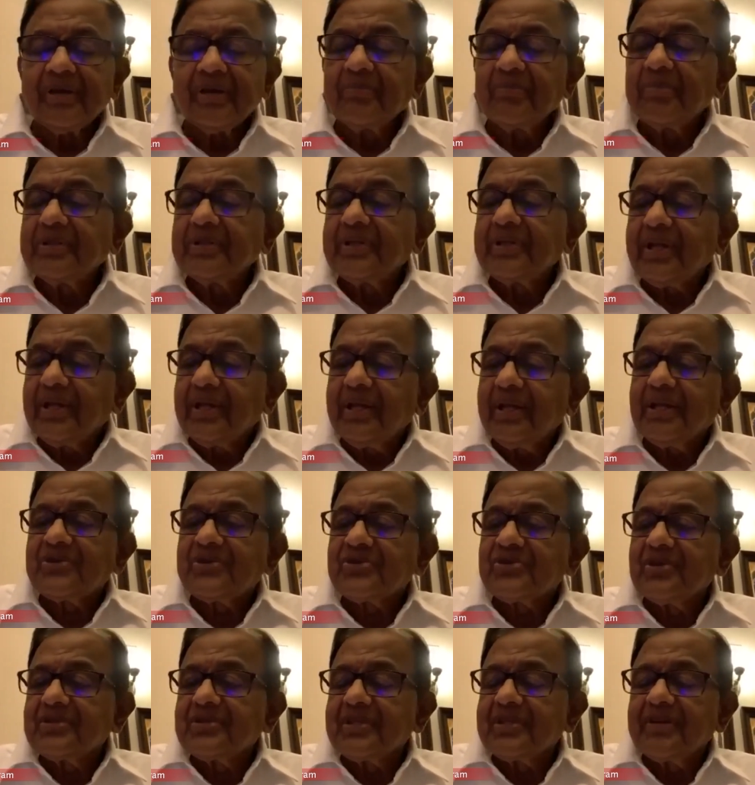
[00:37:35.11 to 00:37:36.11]
but the
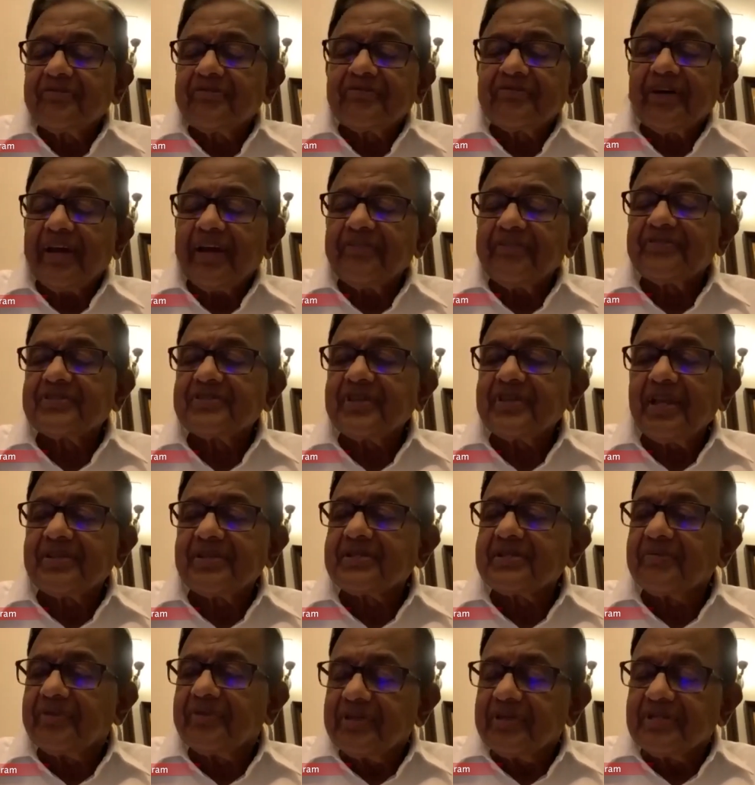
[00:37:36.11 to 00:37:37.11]
elections in 5 states
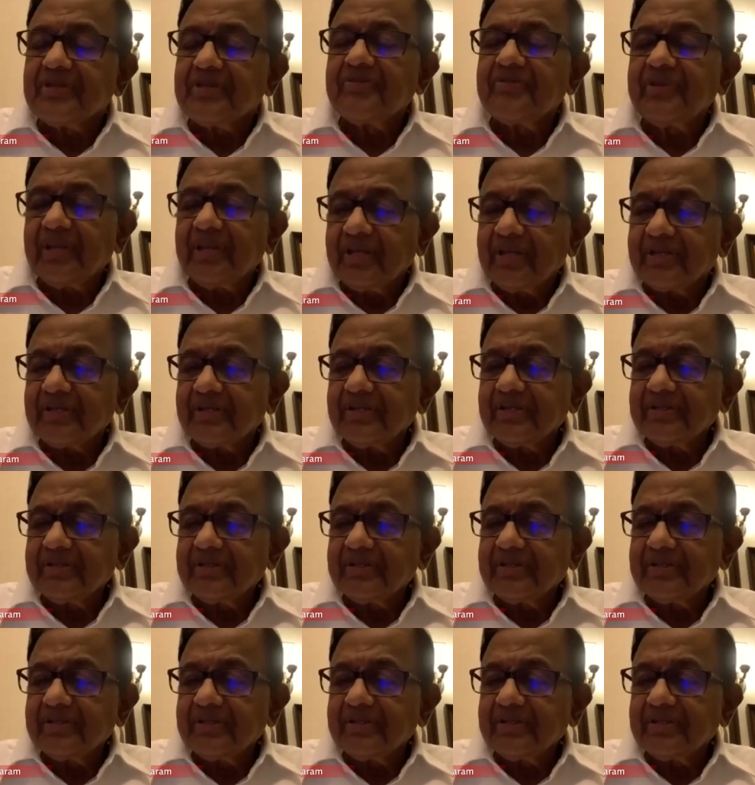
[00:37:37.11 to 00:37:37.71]
have intervened.